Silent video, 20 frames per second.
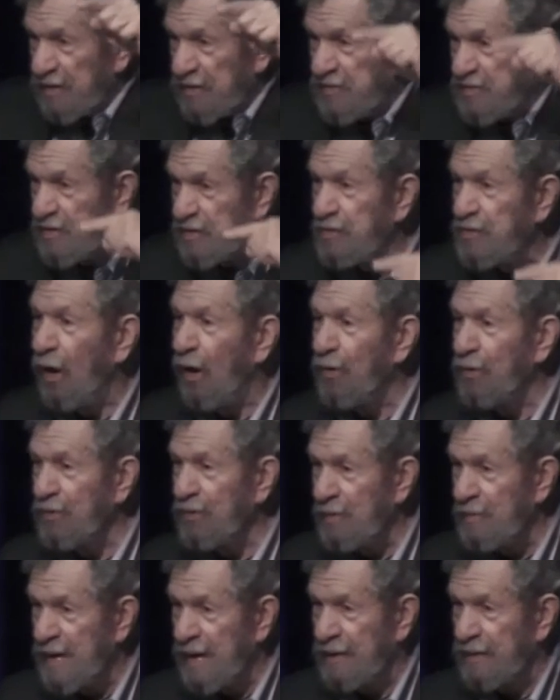the total
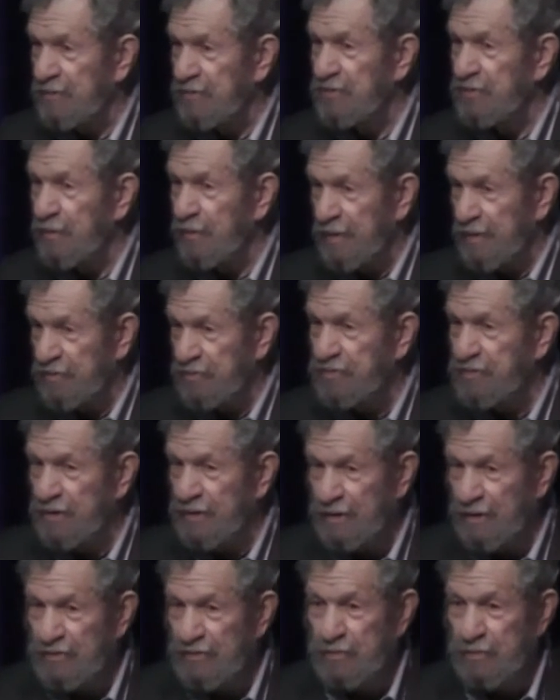amount of square
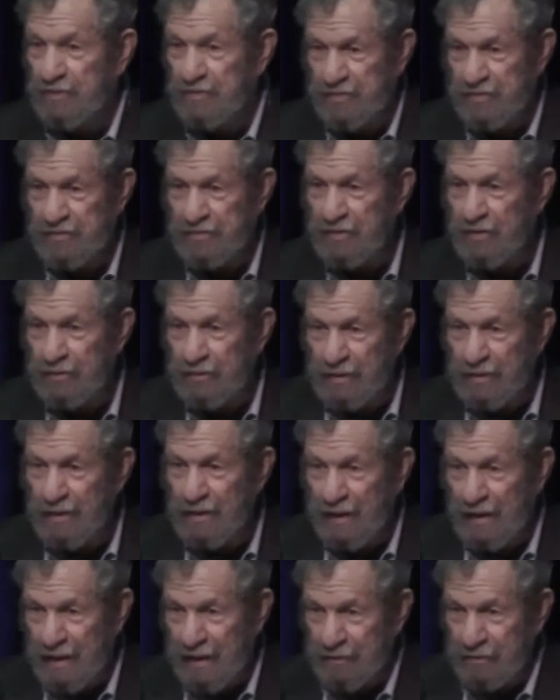footage which the zoning
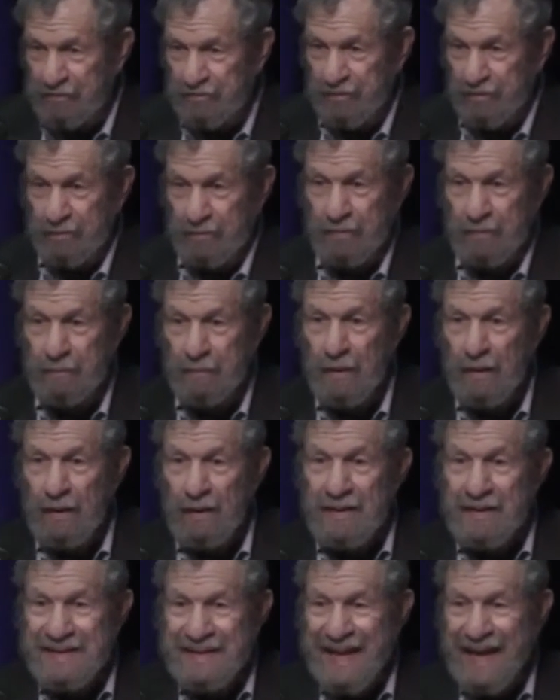allows you.
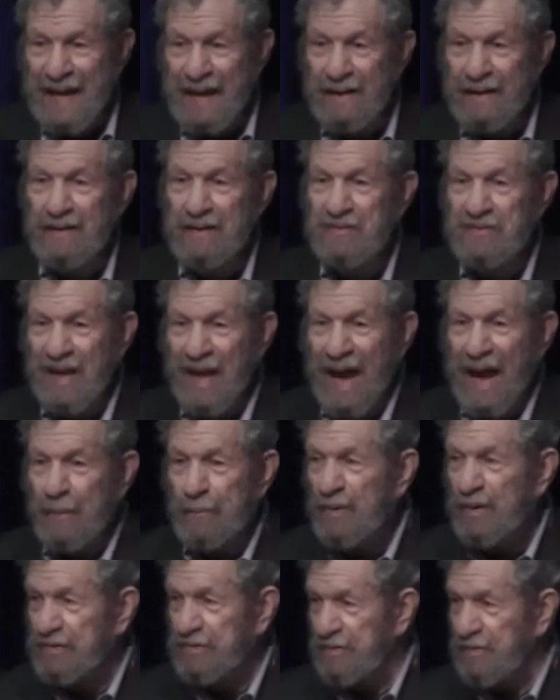Net is how
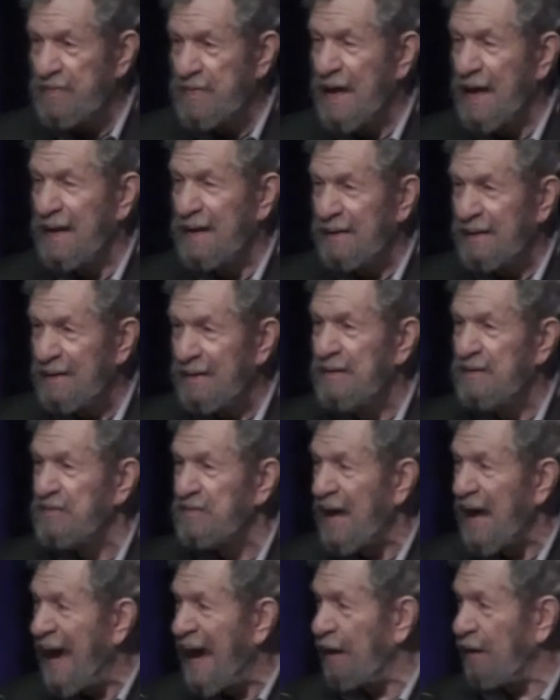much of that is
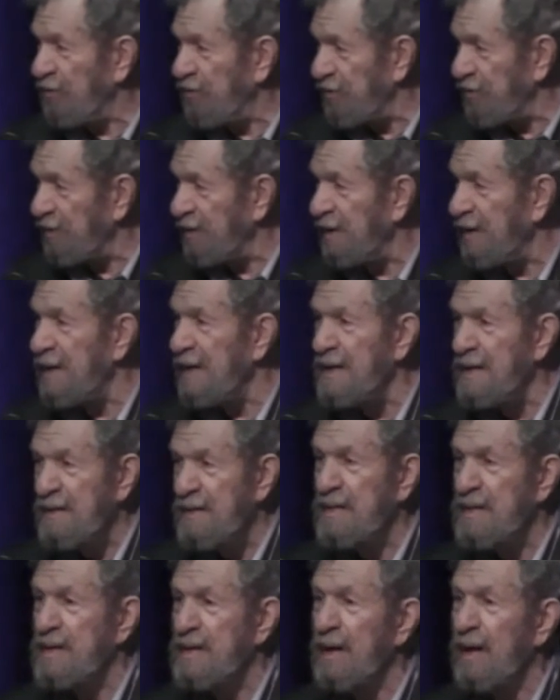actually in
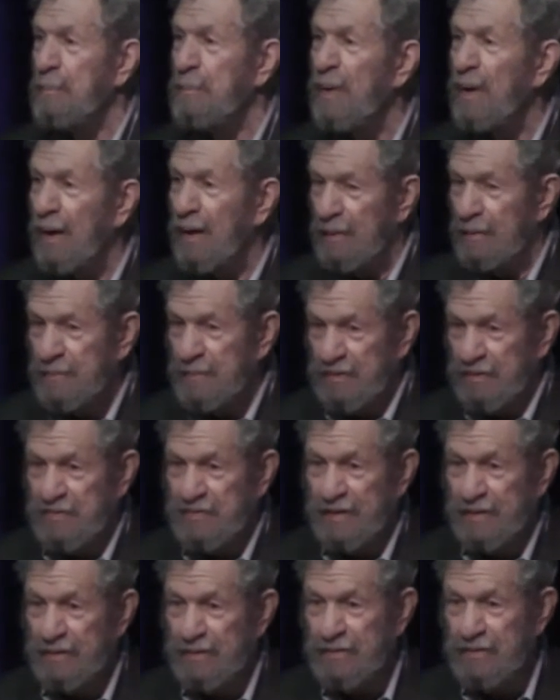the apartments that
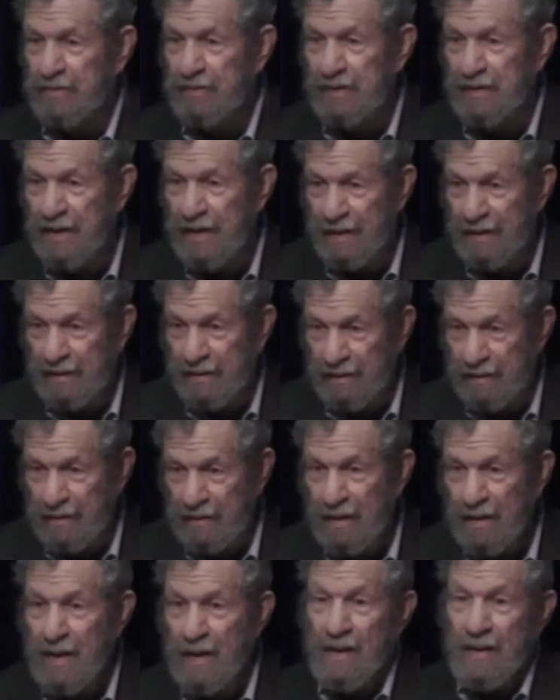you're creating,
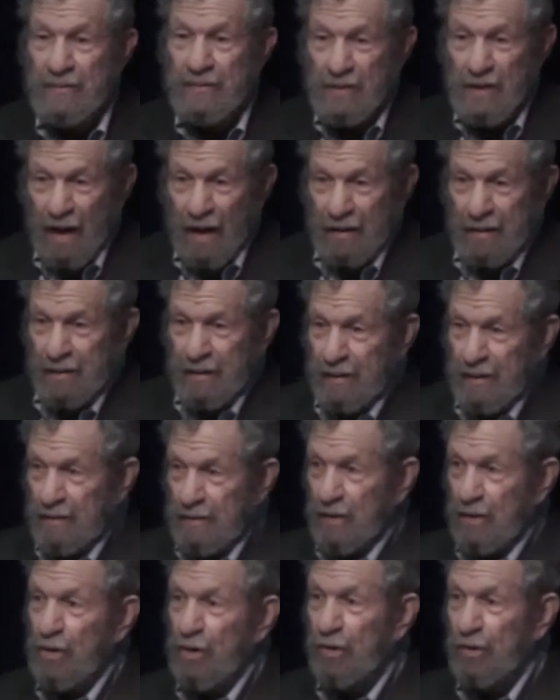not in the
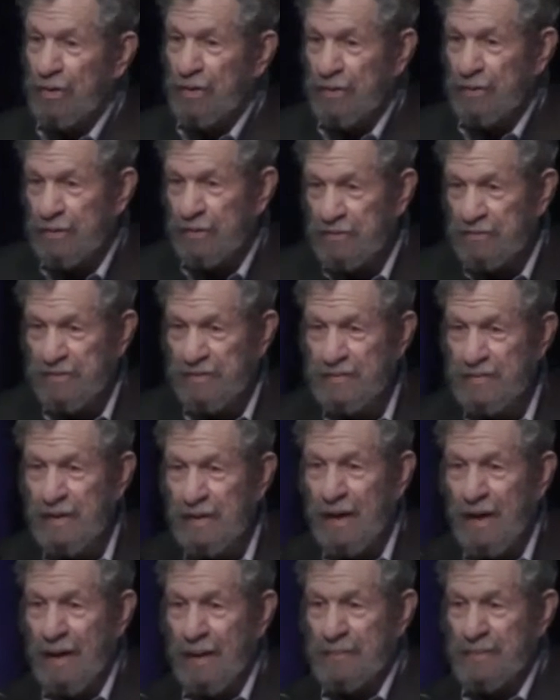corridors, in the
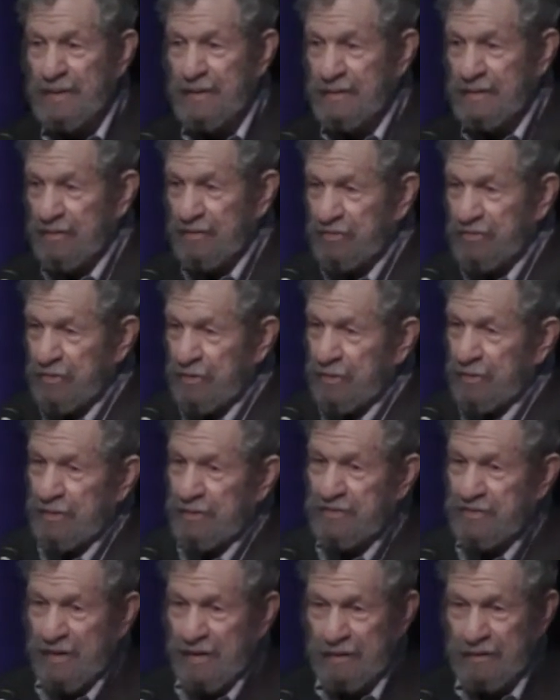lobby, in the storage
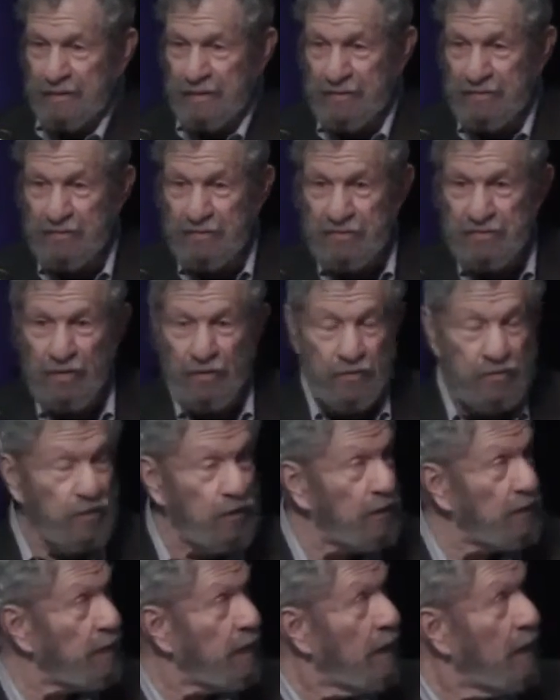areas, and so
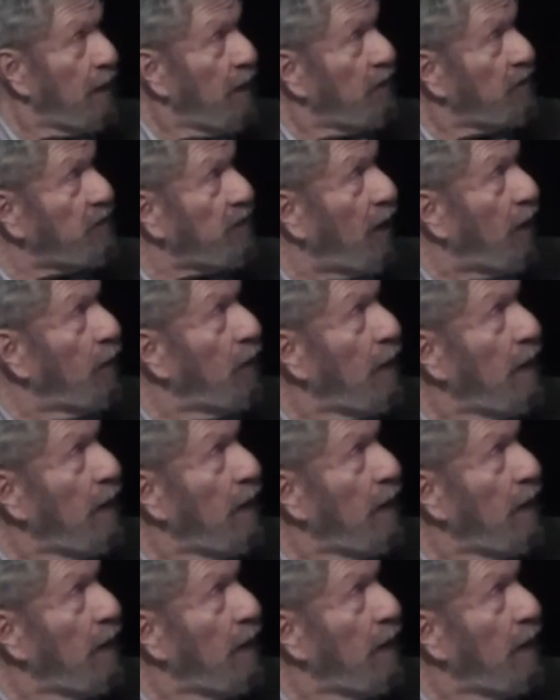forth. So